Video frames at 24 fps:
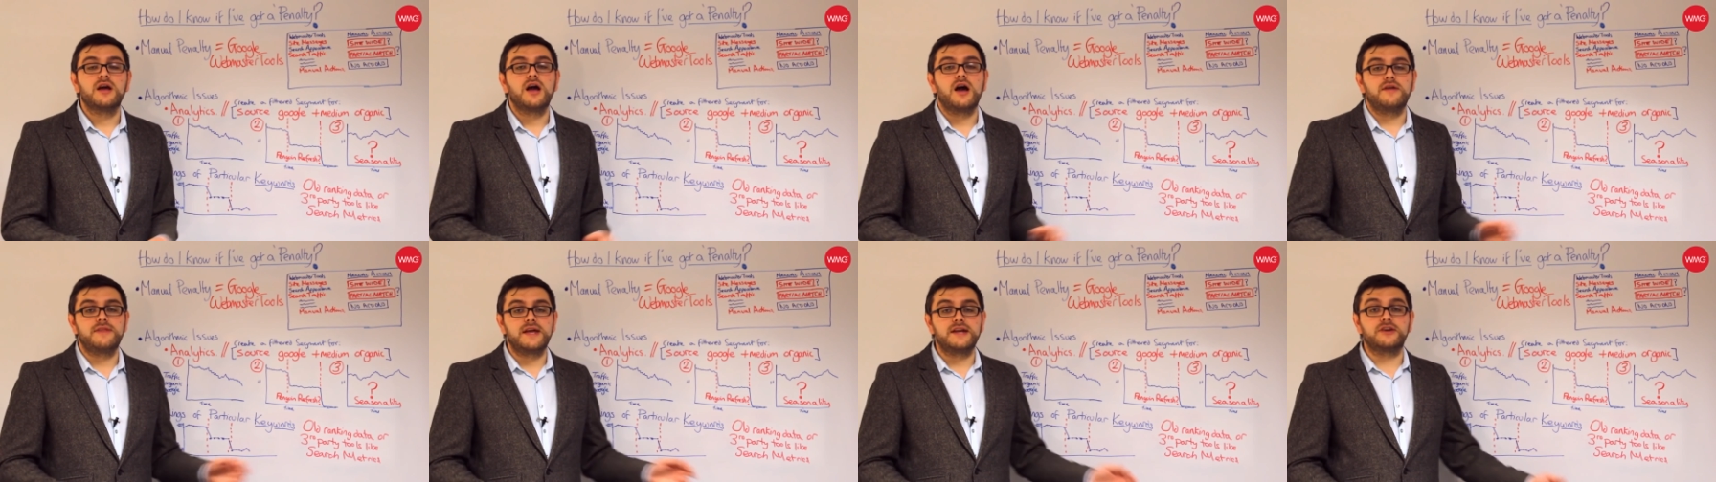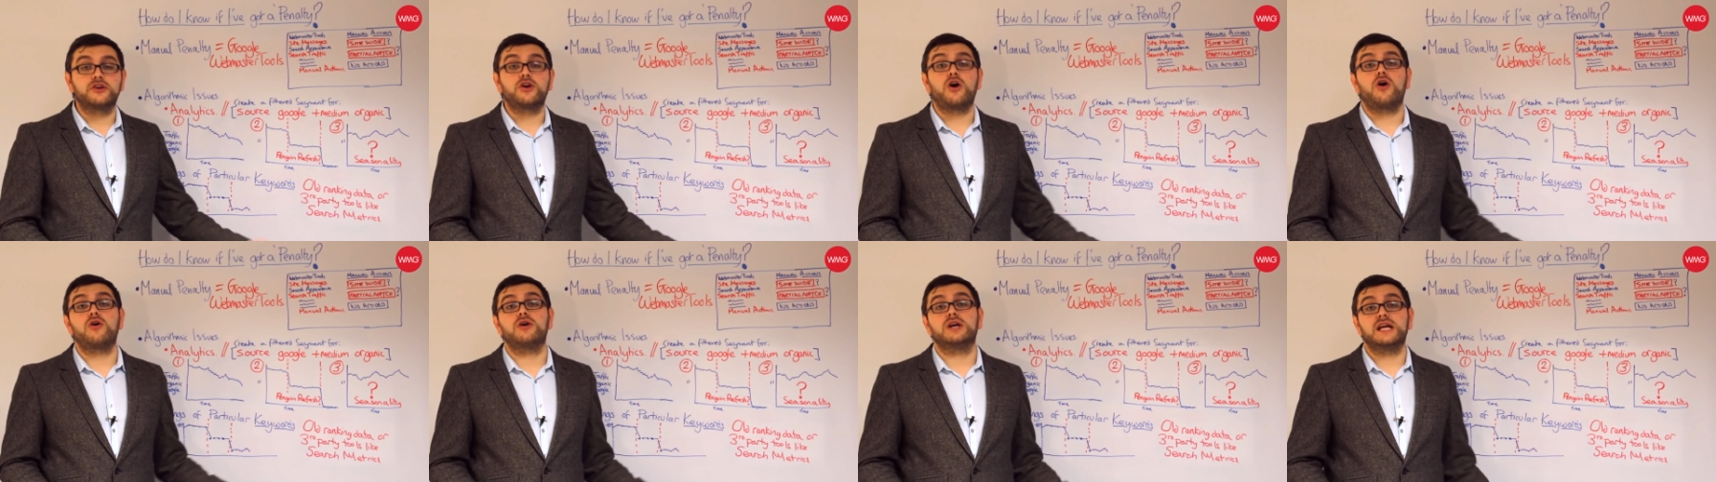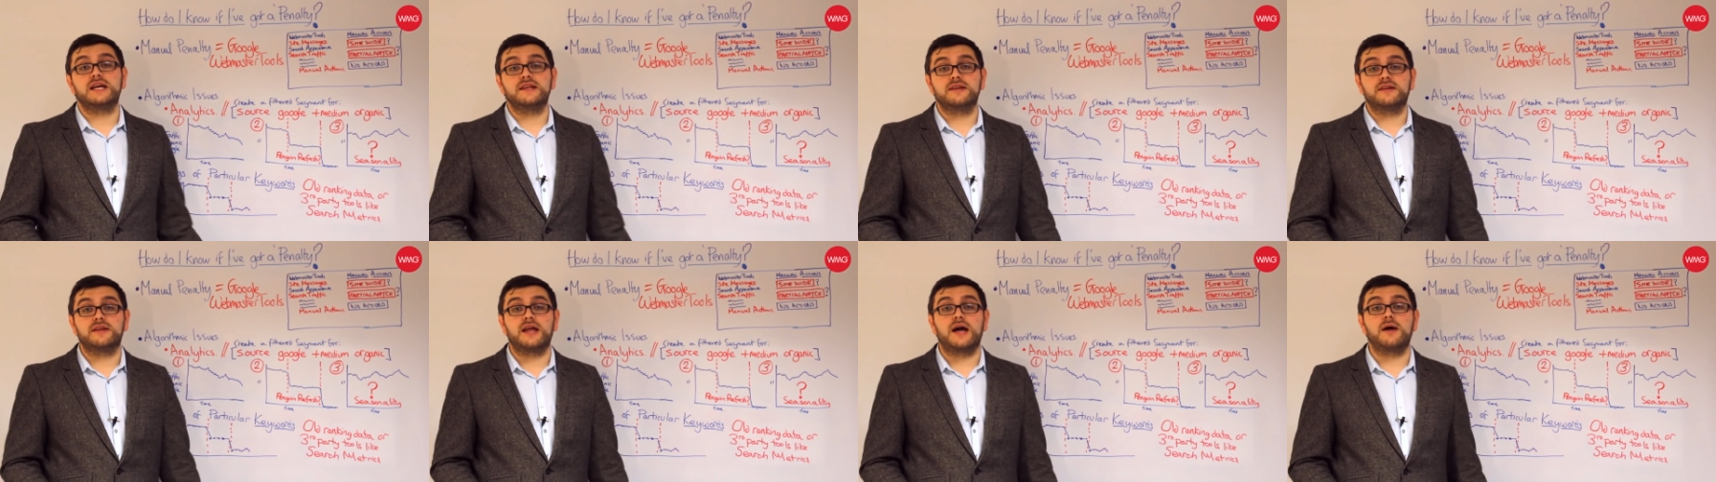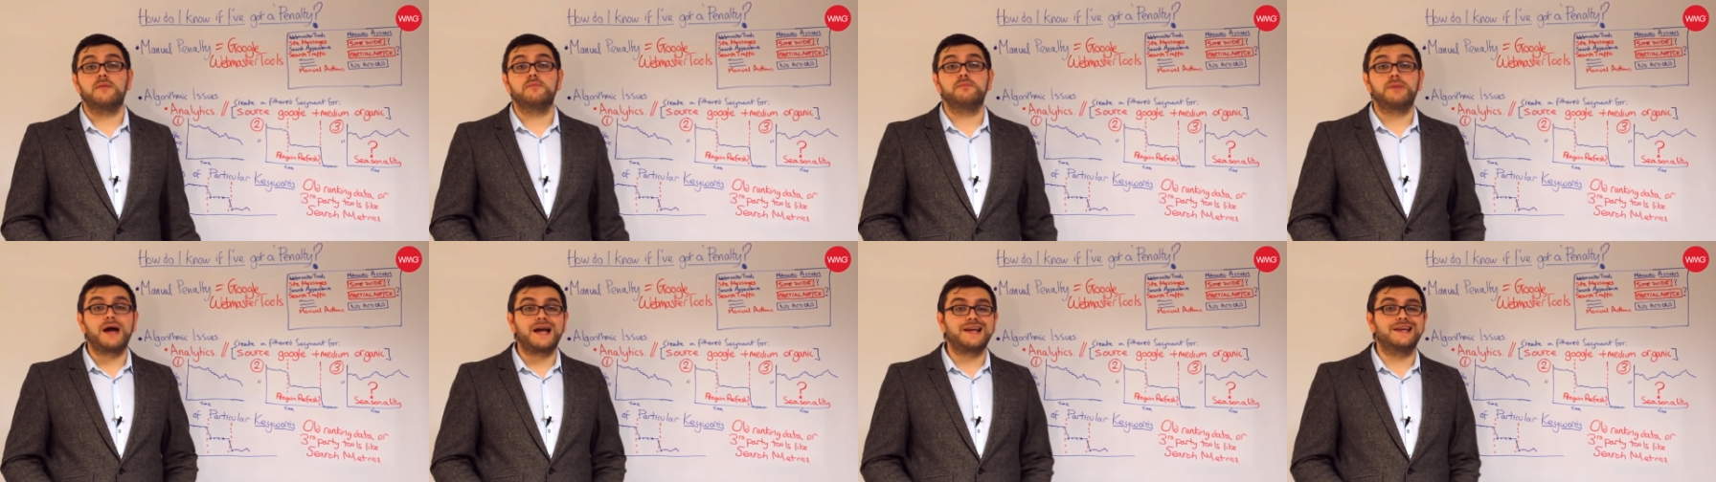and then correlate
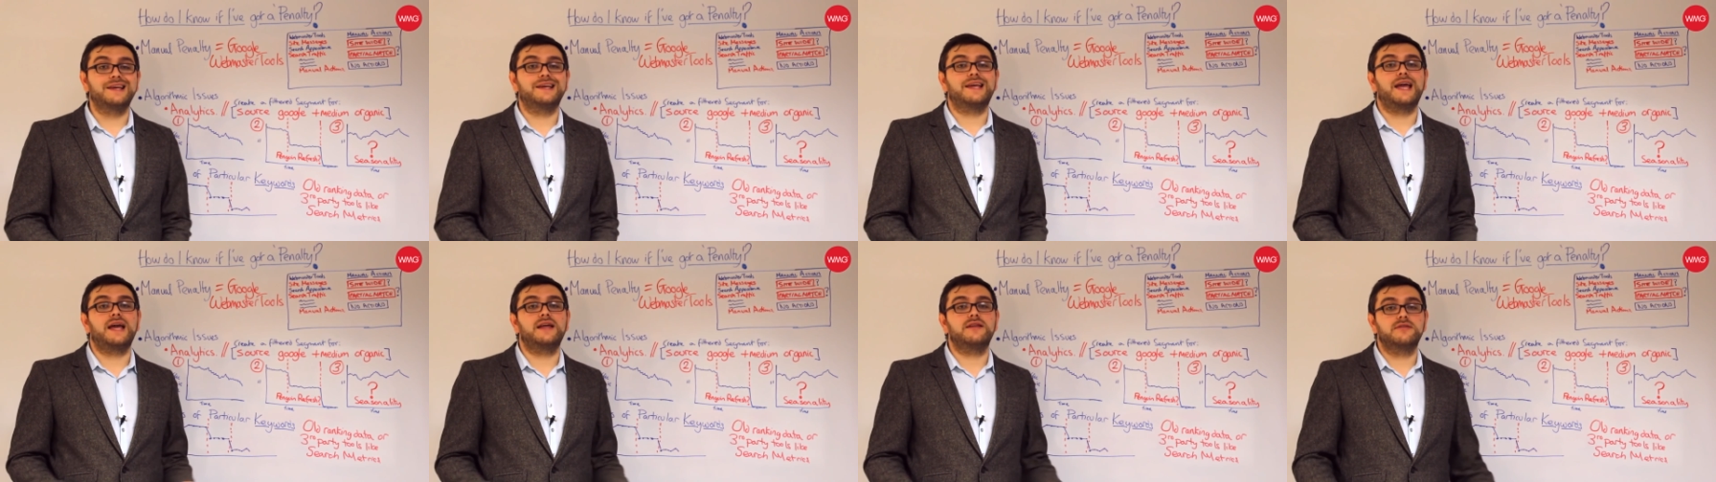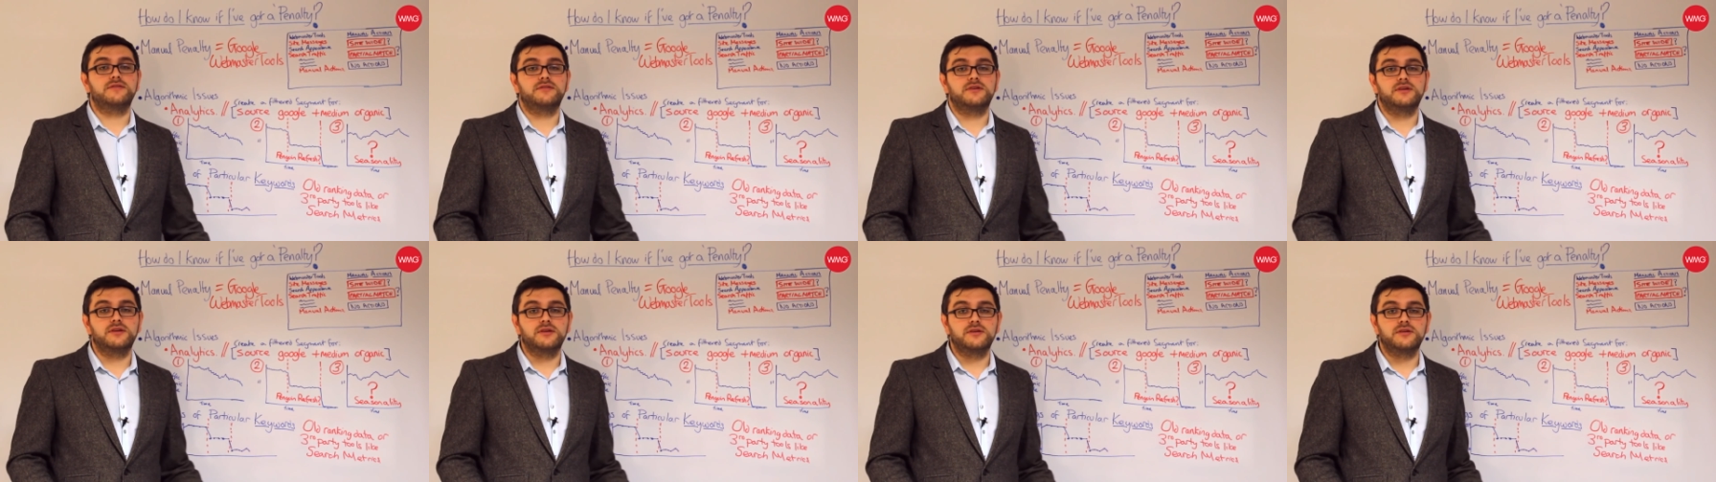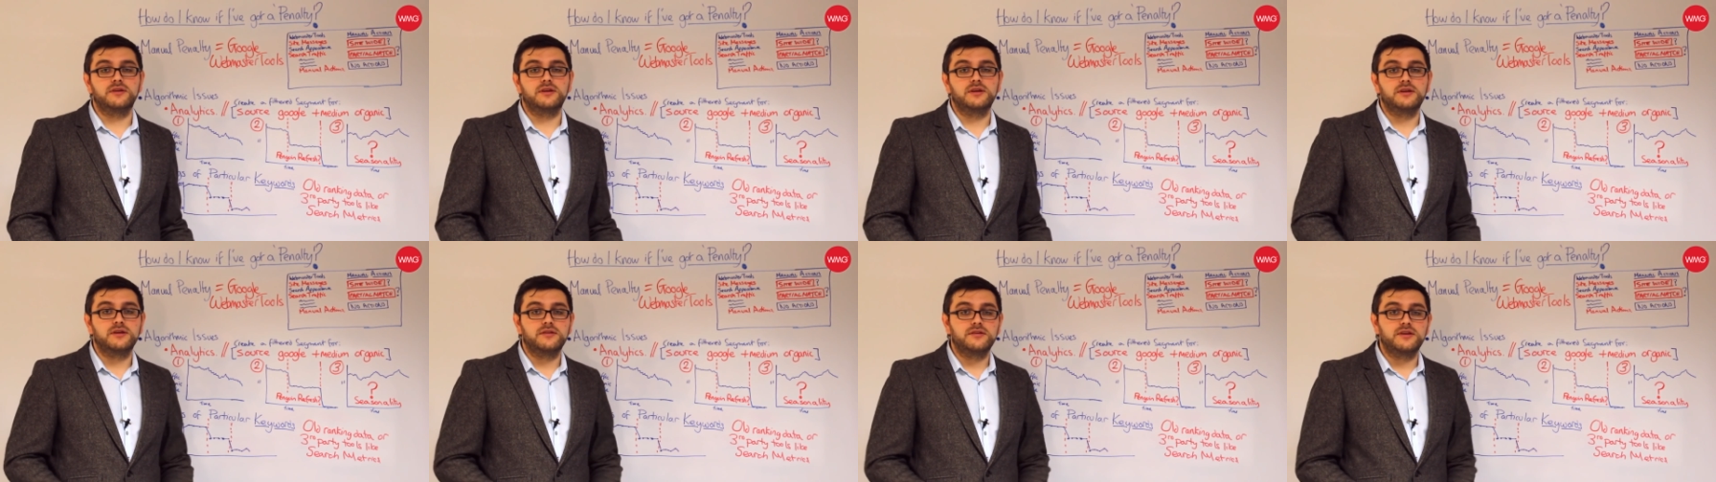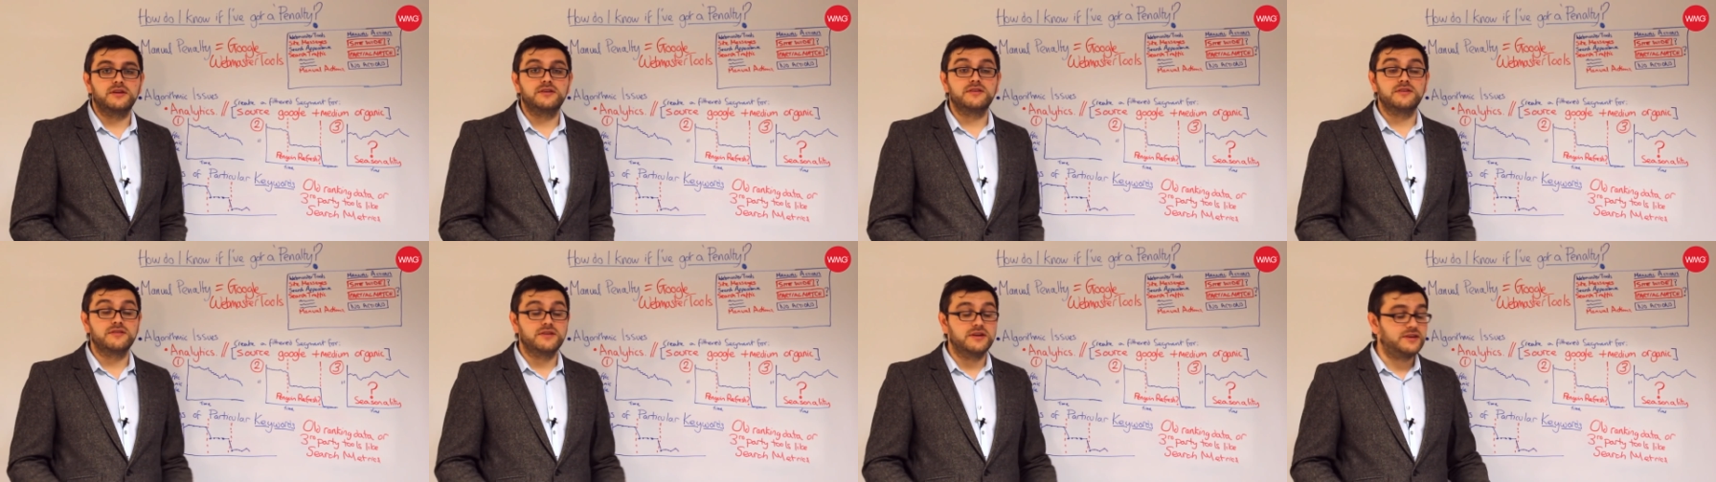that back again to
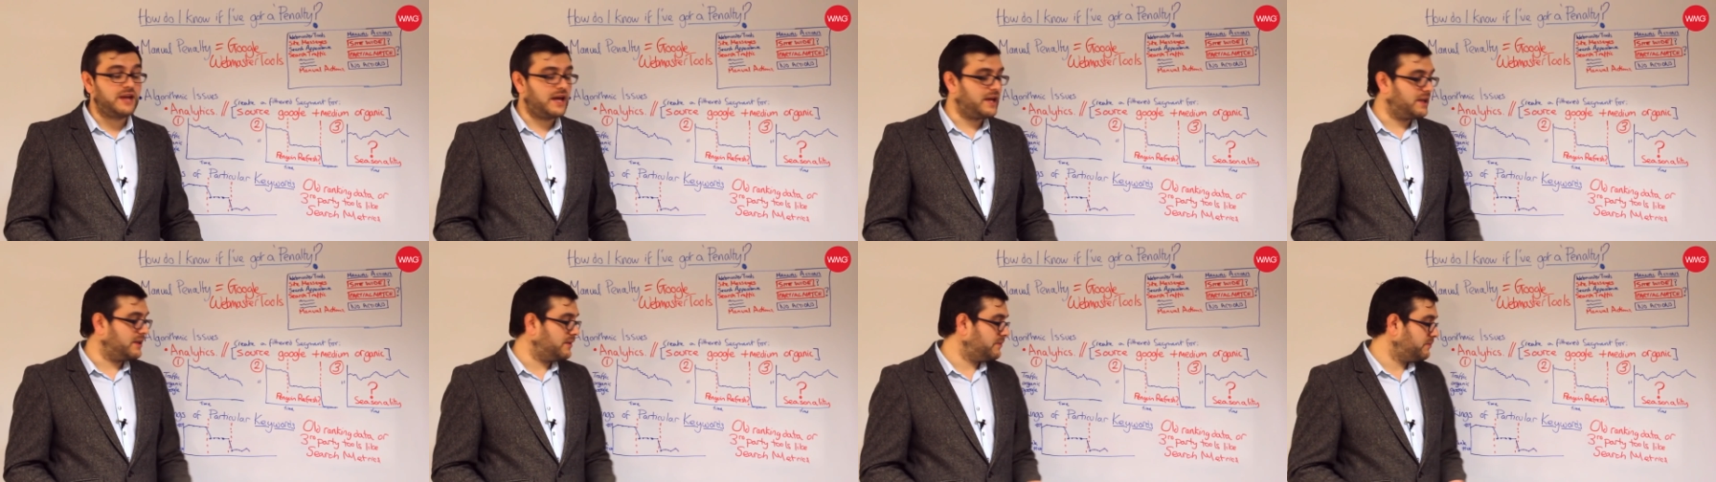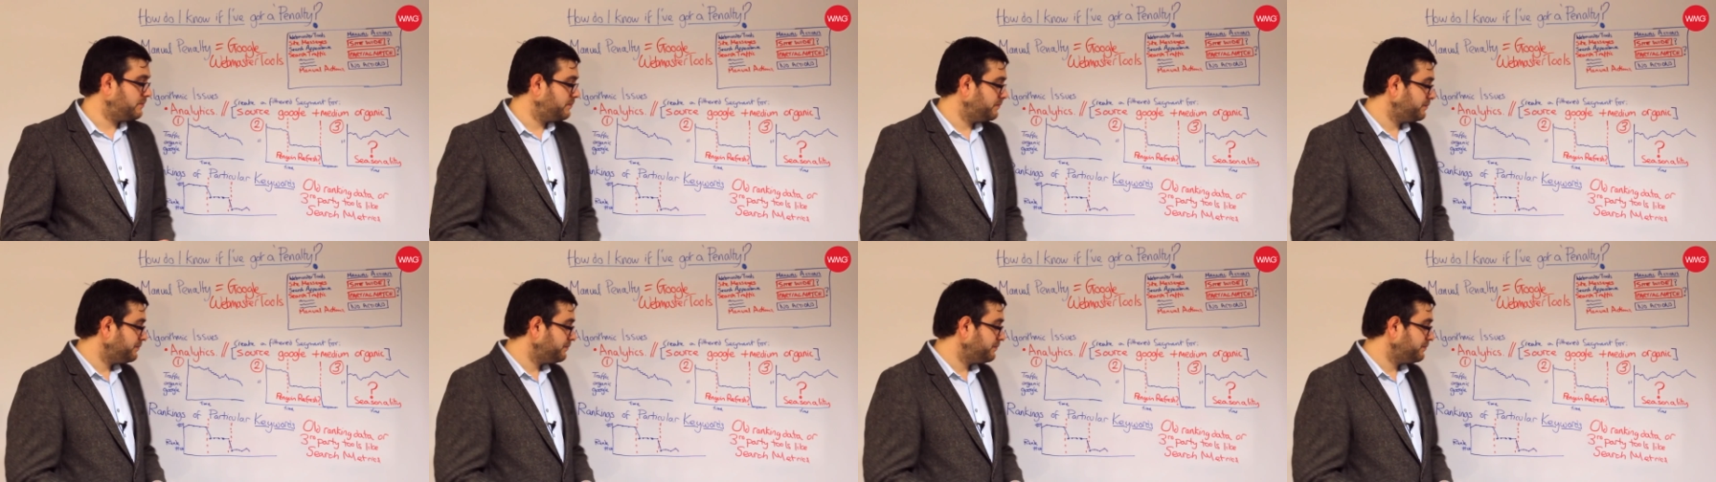the date.